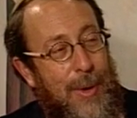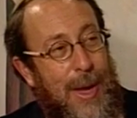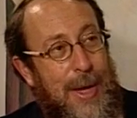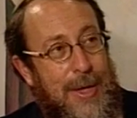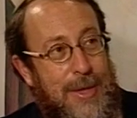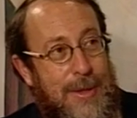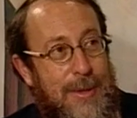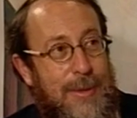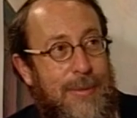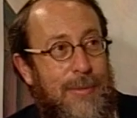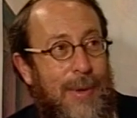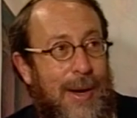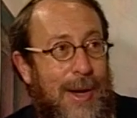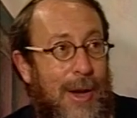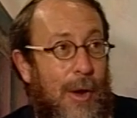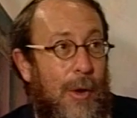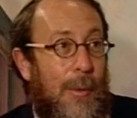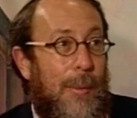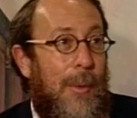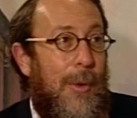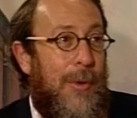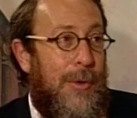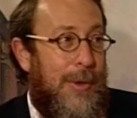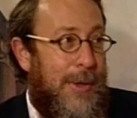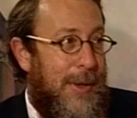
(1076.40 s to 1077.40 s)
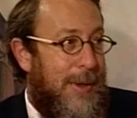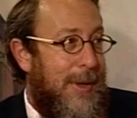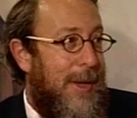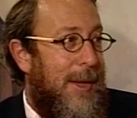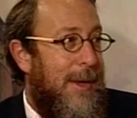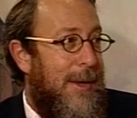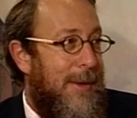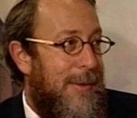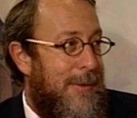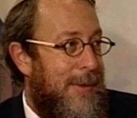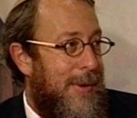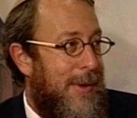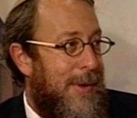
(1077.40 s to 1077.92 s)
as right now I'm holding
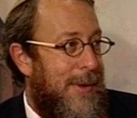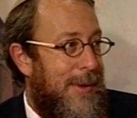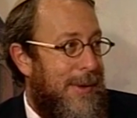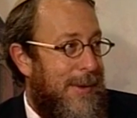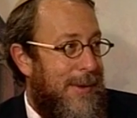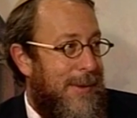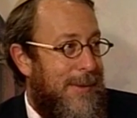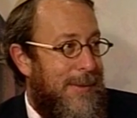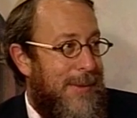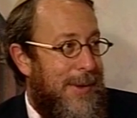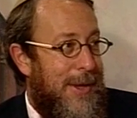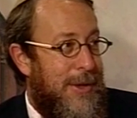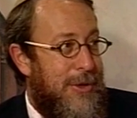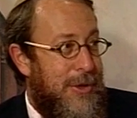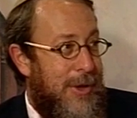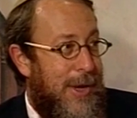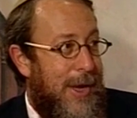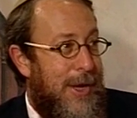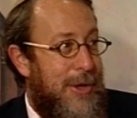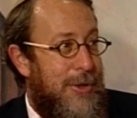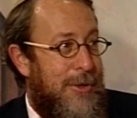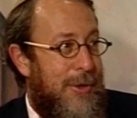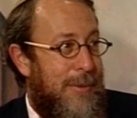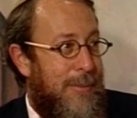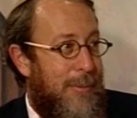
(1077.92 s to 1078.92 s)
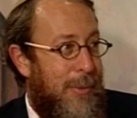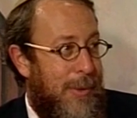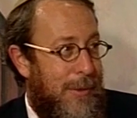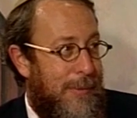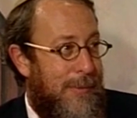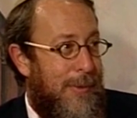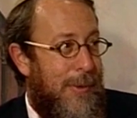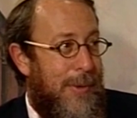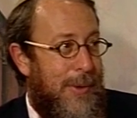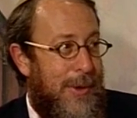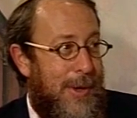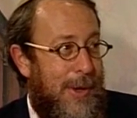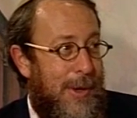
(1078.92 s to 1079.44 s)
the education
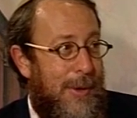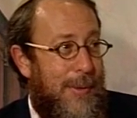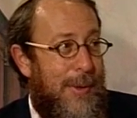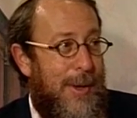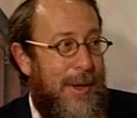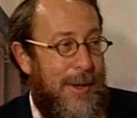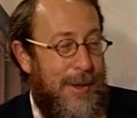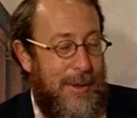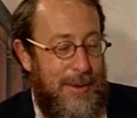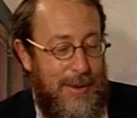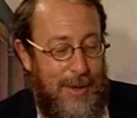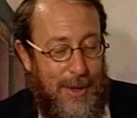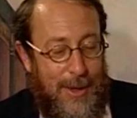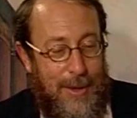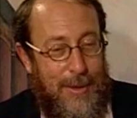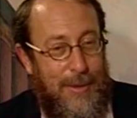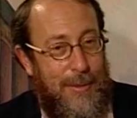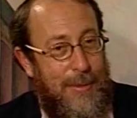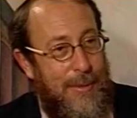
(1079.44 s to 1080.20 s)
portfolio, and I can tell